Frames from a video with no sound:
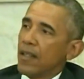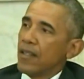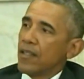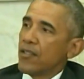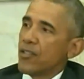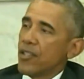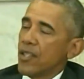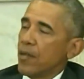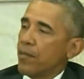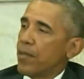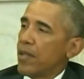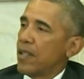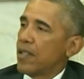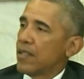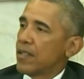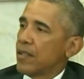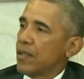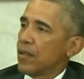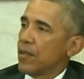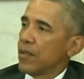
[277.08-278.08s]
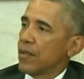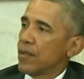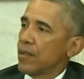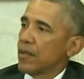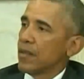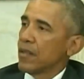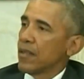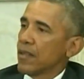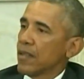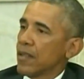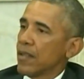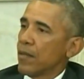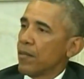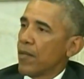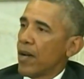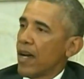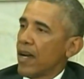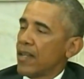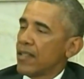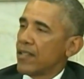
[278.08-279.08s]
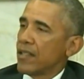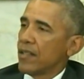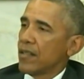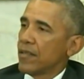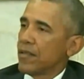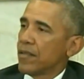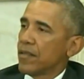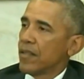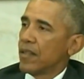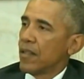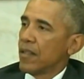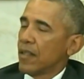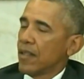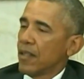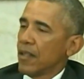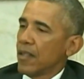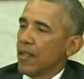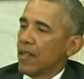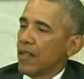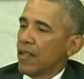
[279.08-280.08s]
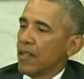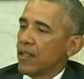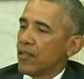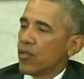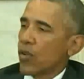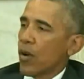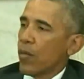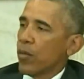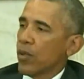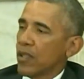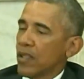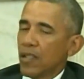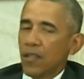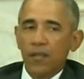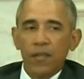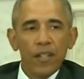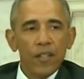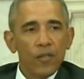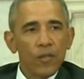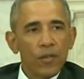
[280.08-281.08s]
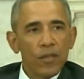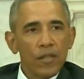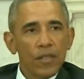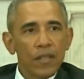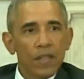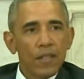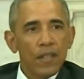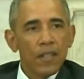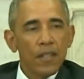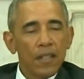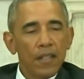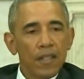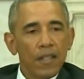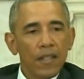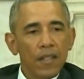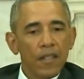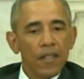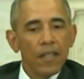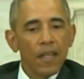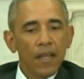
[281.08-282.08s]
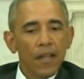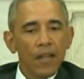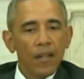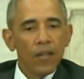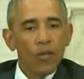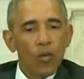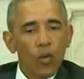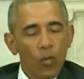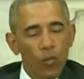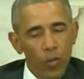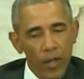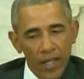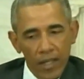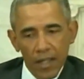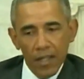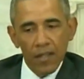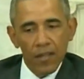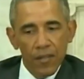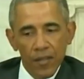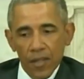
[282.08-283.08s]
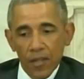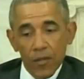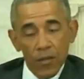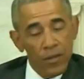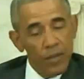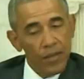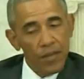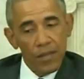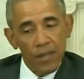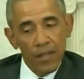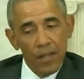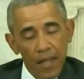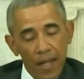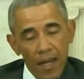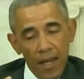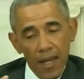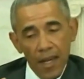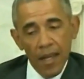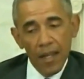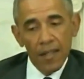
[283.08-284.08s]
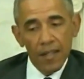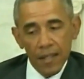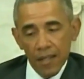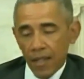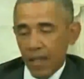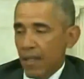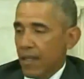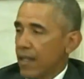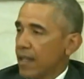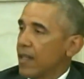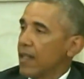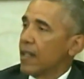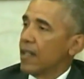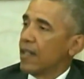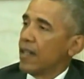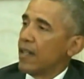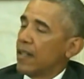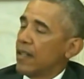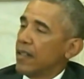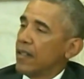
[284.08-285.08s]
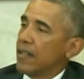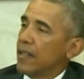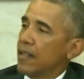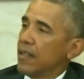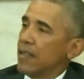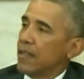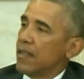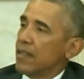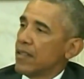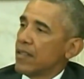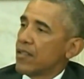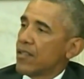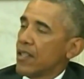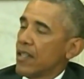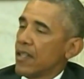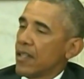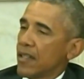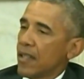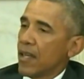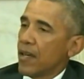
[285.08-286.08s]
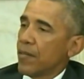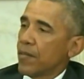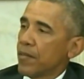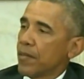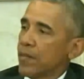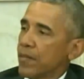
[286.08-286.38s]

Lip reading: seep into the minds of troubled individuals or weak individuals, and seeing them